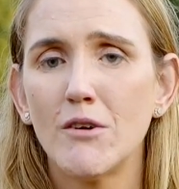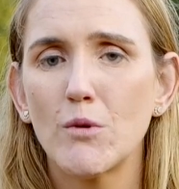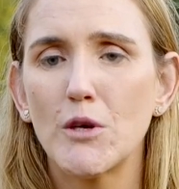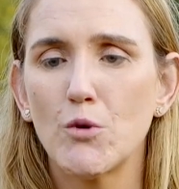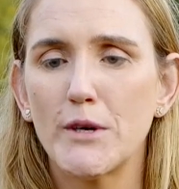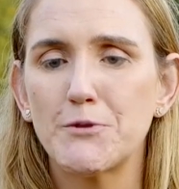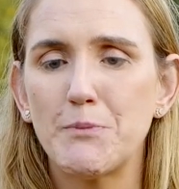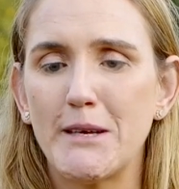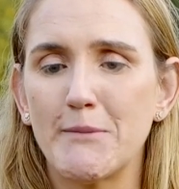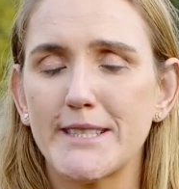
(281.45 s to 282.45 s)
will always
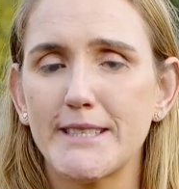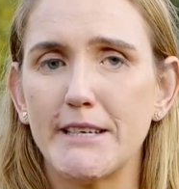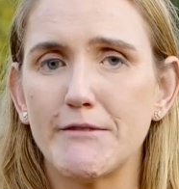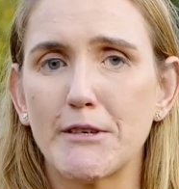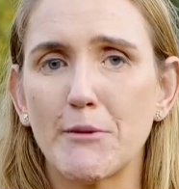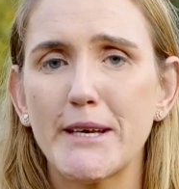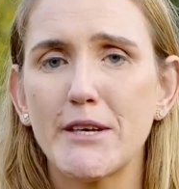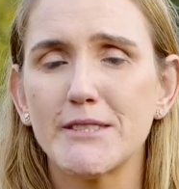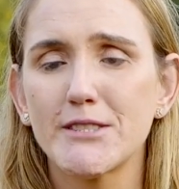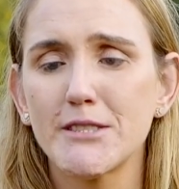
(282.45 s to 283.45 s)
be my saviour,
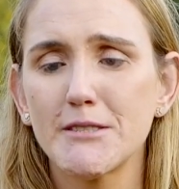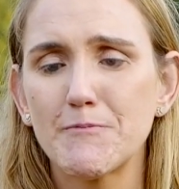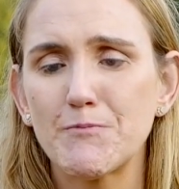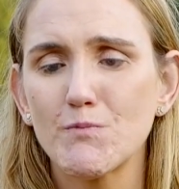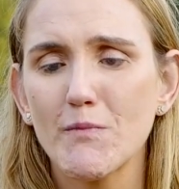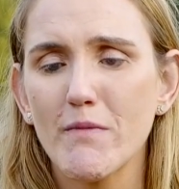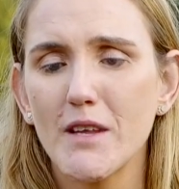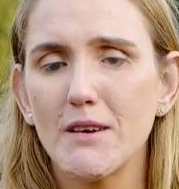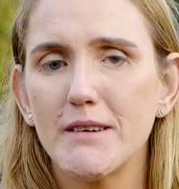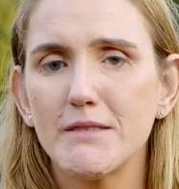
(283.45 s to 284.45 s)
because
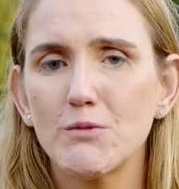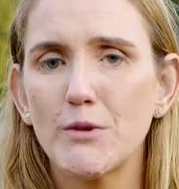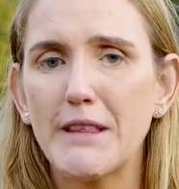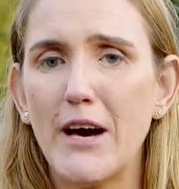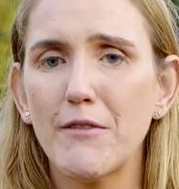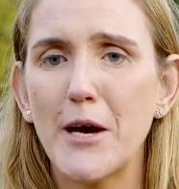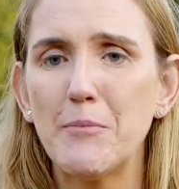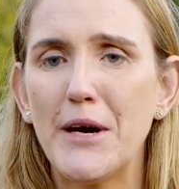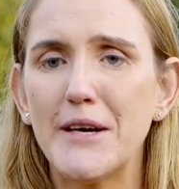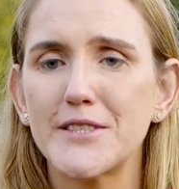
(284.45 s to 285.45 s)
without that
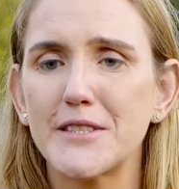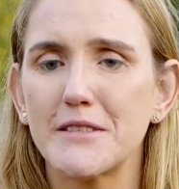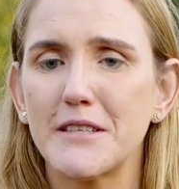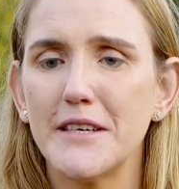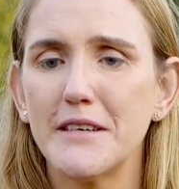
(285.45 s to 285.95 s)
person